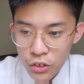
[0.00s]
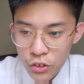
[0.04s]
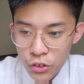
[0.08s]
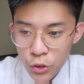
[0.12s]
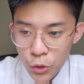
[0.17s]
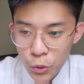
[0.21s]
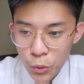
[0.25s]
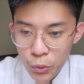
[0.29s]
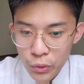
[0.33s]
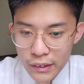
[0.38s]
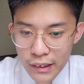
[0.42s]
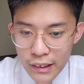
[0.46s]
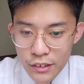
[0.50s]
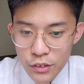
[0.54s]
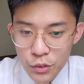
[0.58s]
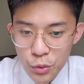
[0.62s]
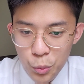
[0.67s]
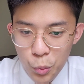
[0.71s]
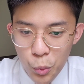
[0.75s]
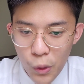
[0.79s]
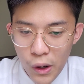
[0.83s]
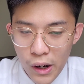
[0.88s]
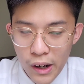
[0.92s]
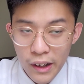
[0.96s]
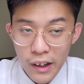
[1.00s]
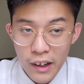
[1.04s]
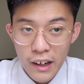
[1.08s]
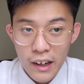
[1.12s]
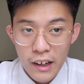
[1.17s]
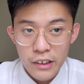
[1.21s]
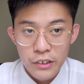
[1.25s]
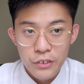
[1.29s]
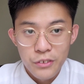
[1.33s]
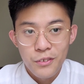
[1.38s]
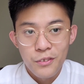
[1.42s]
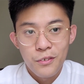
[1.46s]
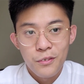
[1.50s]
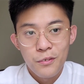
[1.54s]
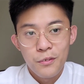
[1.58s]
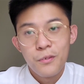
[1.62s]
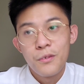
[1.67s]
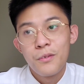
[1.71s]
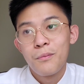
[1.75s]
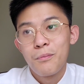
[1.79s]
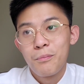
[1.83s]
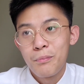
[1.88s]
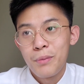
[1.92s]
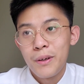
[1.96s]
So that's why I
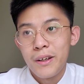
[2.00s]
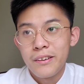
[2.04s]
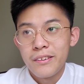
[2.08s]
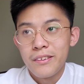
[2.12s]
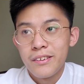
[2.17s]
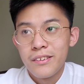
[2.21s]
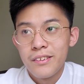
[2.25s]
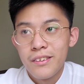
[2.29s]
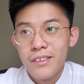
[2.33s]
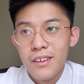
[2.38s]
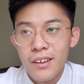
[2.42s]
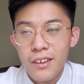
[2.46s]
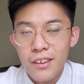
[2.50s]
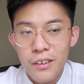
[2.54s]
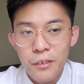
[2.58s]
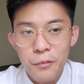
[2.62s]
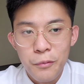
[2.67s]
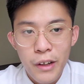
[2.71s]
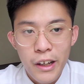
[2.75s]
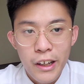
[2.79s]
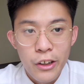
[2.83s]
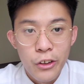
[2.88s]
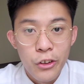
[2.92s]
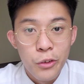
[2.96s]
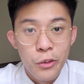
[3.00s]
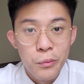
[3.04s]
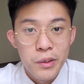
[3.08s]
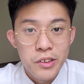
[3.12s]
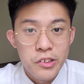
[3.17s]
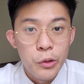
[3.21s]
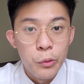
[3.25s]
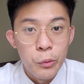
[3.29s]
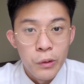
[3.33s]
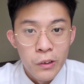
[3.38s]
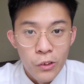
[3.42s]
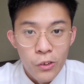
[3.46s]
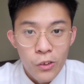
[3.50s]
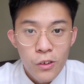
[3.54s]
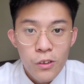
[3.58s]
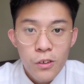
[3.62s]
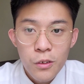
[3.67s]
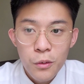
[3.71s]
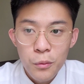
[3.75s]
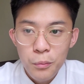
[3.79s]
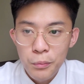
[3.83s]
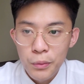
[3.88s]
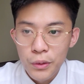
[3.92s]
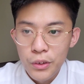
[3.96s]
pick economics over
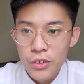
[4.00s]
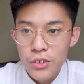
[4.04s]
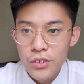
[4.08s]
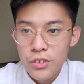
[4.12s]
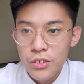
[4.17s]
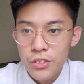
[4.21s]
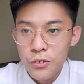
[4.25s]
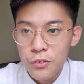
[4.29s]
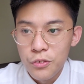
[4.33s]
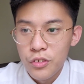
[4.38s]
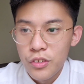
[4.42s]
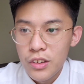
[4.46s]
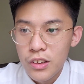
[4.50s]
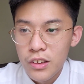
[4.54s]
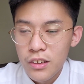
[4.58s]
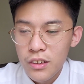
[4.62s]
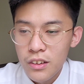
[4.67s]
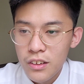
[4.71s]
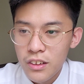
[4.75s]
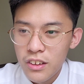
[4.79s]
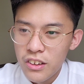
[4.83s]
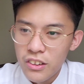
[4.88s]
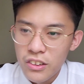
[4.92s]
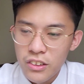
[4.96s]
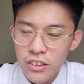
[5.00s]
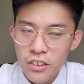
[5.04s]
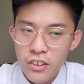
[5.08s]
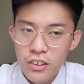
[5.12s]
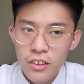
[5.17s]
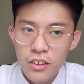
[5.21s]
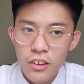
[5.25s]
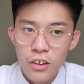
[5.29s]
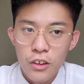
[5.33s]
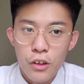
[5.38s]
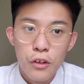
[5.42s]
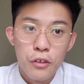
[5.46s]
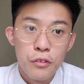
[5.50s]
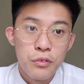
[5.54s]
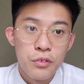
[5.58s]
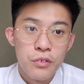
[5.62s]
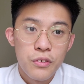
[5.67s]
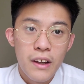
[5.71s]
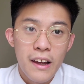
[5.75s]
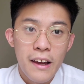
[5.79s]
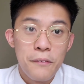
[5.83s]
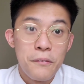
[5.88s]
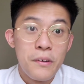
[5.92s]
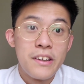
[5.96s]
law because of the a lot of
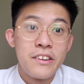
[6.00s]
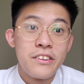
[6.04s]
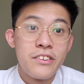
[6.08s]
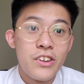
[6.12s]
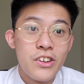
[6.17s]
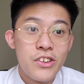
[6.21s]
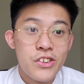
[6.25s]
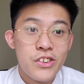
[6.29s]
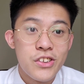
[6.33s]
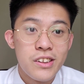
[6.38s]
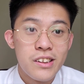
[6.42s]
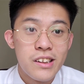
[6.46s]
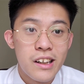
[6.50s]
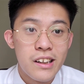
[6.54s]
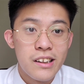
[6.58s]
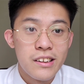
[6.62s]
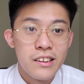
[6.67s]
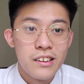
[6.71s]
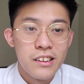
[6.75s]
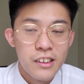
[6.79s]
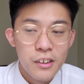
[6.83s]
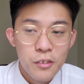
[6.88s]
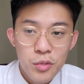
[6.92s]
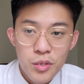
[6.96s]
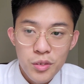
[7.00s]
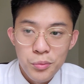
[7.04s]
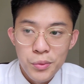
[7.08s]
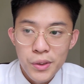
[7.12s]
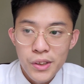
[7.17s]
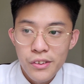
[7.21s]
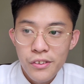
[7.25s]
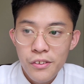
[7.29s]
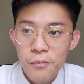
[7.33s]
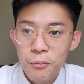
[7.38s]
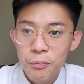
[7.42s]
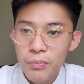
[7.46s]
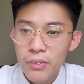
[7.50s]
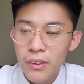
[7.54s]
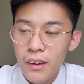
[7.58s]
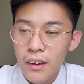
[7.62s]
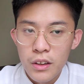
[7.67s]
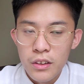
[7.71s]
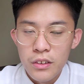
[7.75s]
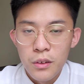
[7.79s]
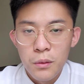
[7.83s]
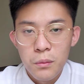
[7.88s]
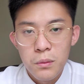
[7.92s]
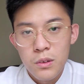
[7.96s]
advantage that it gives me
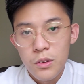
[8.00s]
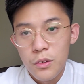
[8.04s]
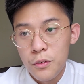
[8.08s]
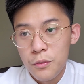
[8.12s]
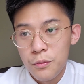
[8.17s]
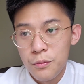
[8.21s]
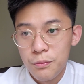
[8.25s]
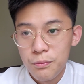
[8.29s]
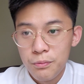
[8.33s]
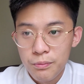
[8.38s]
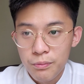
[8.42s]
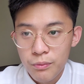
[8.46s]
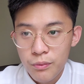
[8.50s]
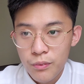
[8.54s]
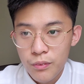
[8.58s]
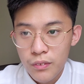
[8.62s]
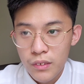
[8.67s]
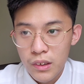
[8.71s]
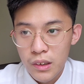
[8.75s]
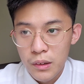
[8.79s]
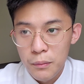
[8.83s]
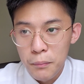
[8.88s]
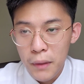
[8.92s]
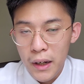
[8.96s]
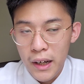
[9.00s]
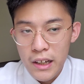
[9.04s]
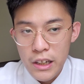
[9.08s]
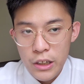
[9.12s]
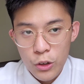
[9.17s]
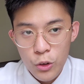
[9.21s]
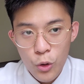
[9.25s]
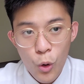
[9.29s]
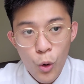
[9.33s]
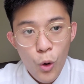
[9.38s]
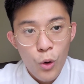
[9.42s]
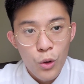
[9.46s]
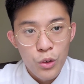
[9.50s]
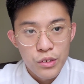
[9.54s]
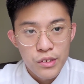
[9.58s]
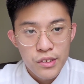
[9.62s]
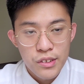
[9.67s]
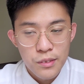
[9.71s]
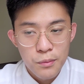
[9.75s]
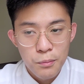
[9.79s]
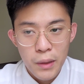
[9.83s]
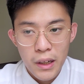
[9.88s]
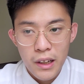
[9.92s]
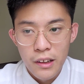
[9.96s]
in terms of my
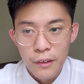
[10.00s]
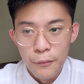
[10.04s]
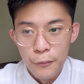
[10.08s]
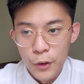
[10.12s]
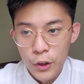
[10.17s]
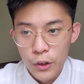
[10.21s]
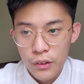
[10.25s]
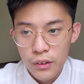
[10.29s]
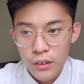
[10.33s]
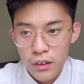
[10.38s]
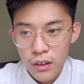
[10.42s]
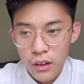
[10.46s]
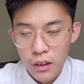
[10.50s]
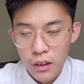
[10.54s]
course, my level